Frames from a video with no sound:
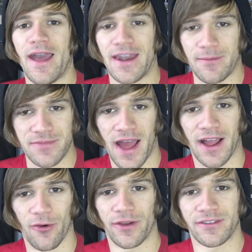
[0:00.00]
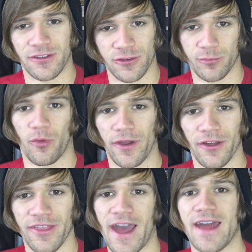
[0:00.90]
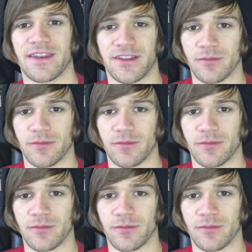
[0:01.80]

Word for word: and I'm not going to spoil that.